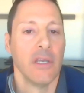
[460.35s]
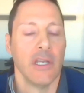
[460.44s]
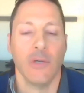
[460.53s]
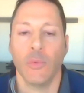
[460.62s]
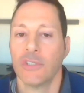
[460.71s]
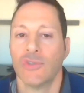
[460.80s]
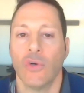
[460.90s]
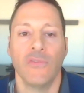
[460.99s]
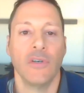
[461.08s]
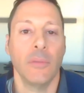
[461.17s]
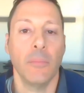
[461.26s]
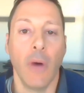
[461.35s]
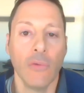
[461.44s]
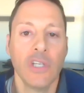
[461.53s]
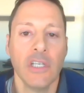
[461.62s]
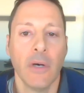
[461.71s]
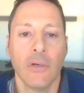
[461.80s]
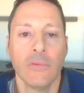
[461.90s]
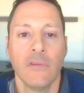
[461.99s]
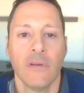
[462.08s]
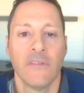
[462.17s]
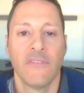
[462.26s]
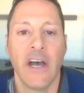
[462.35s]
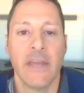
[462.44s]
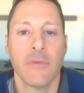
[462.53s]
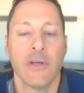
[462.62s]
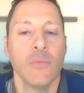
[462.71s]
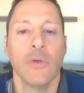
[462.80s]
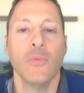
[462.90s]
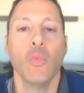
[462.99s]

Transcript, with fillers: It works over a multi-mode fiber.